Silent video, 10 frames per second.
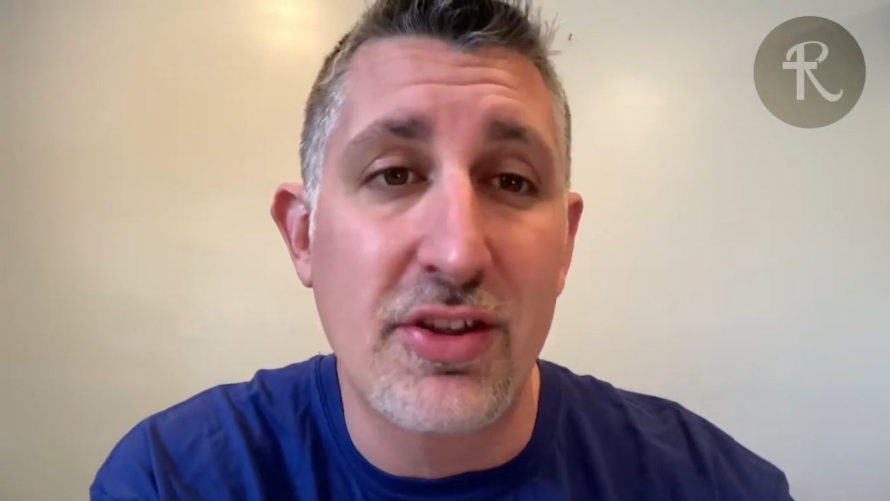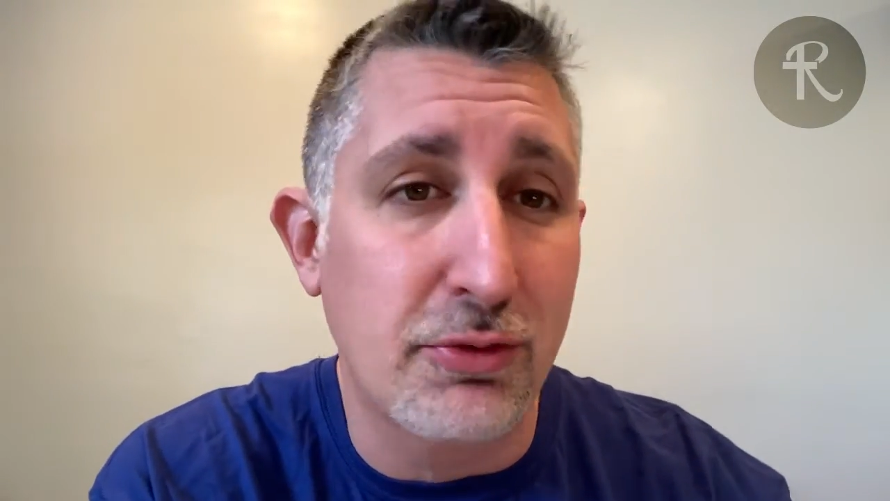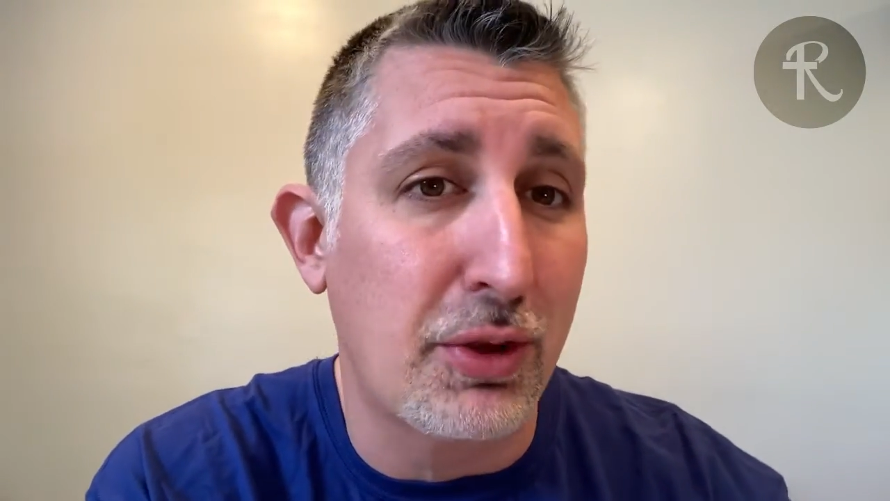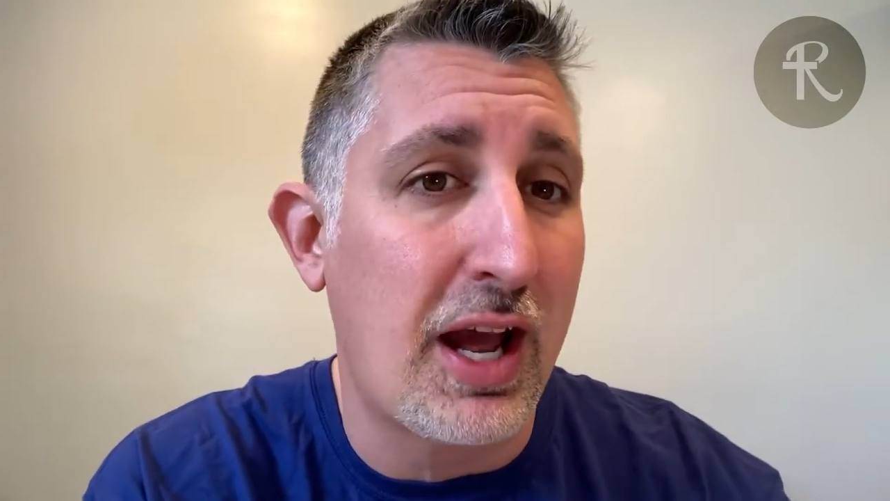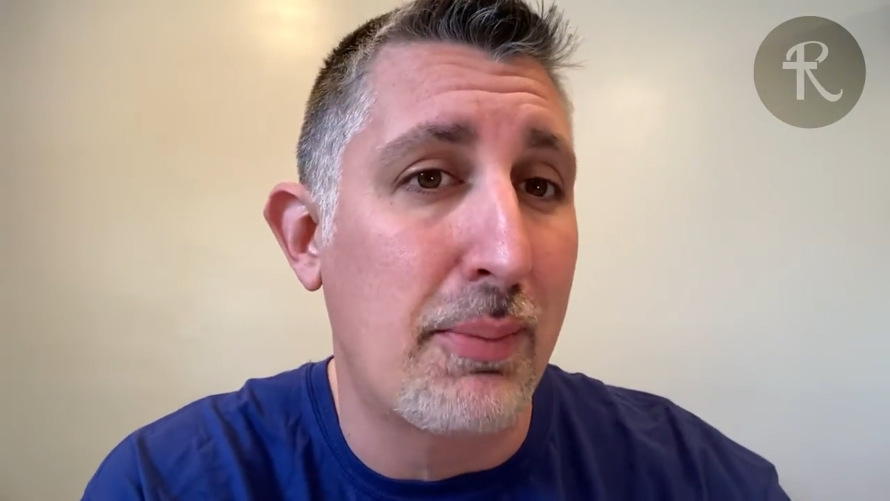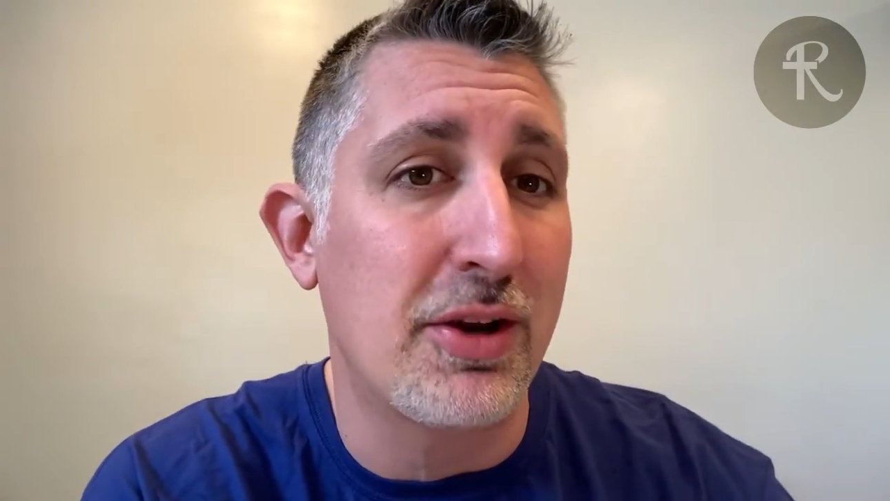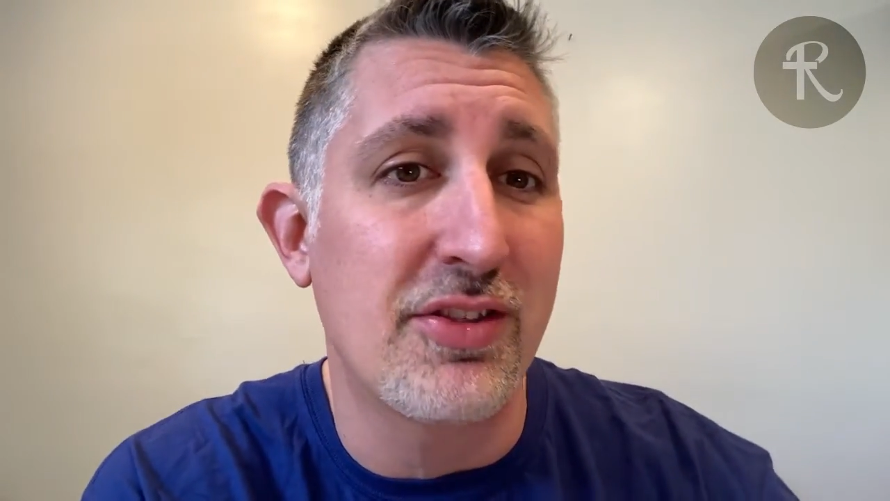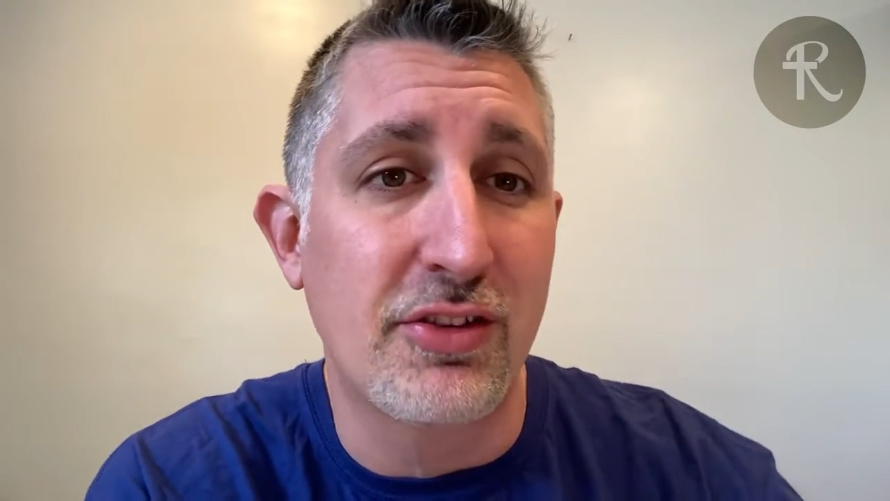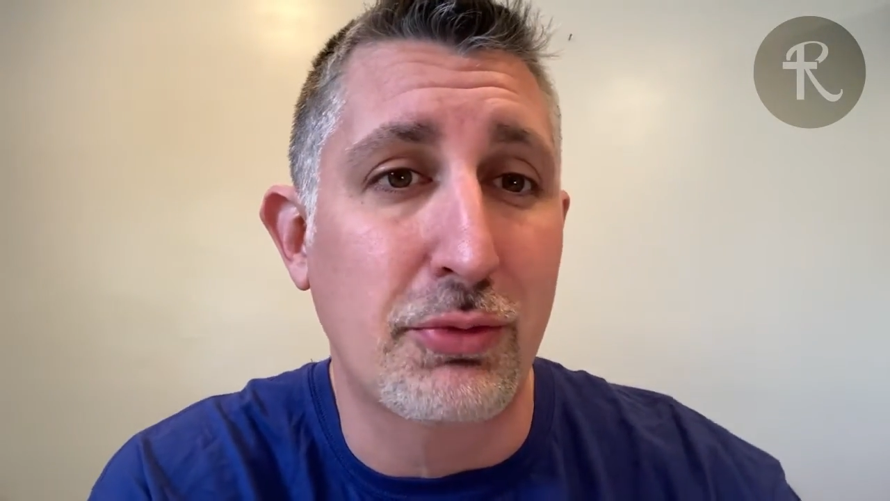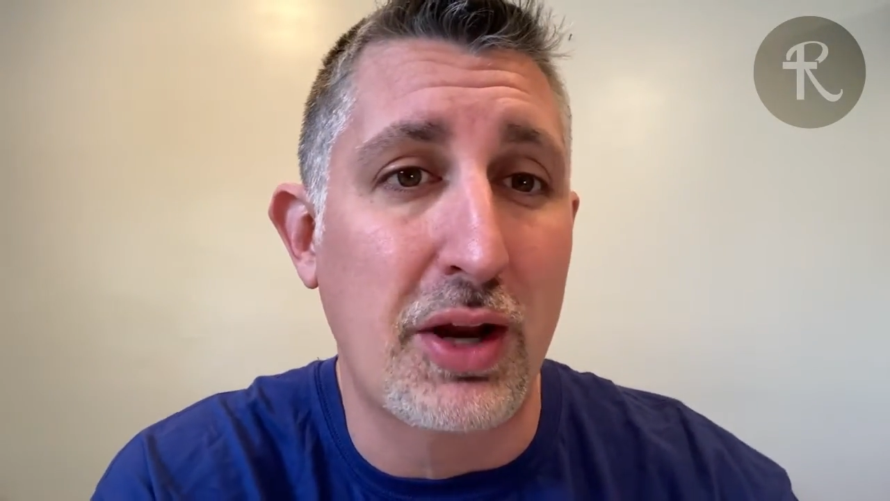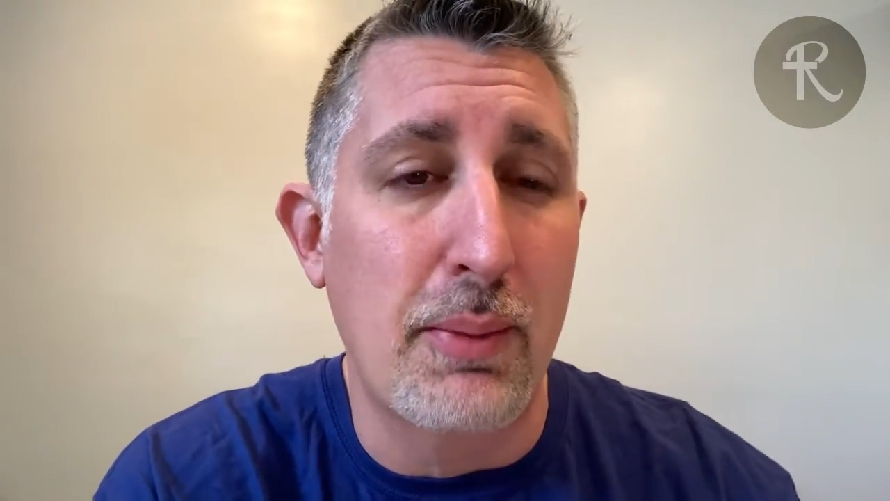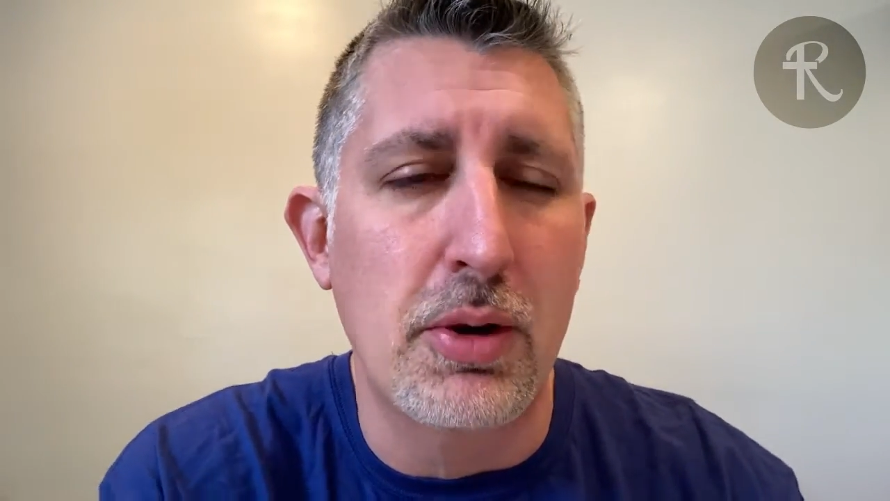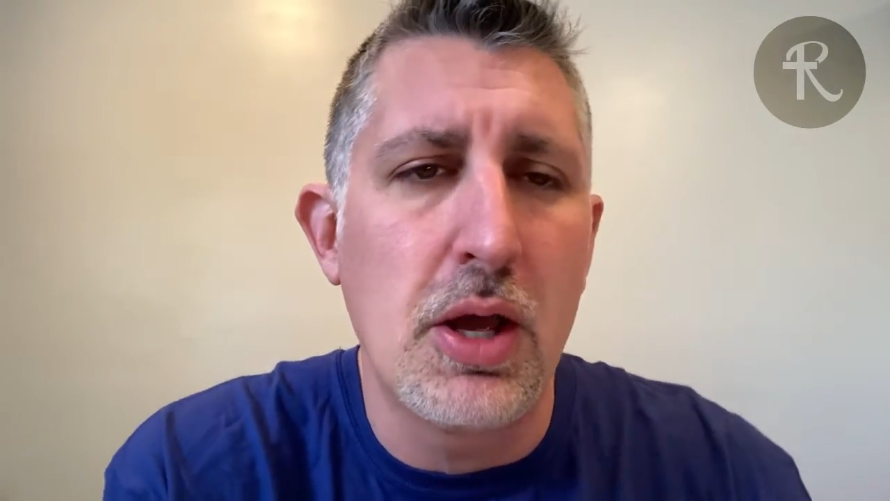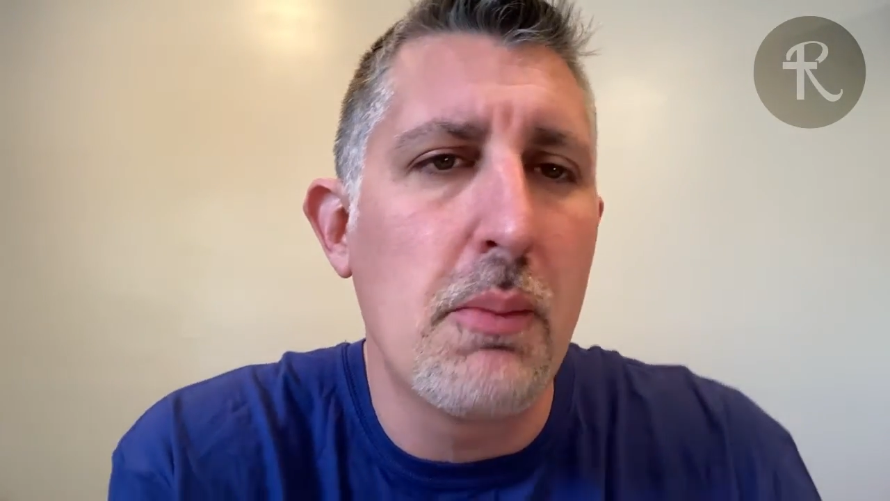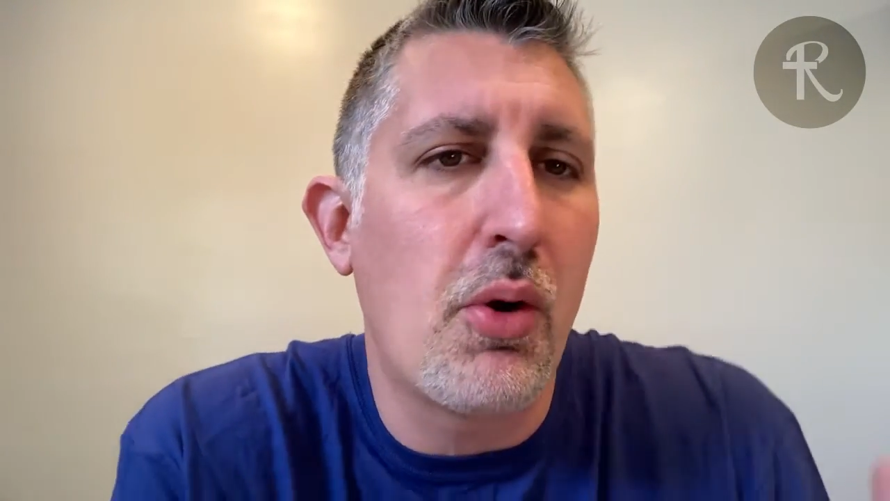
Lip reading: and this is what happened, and this is what happened.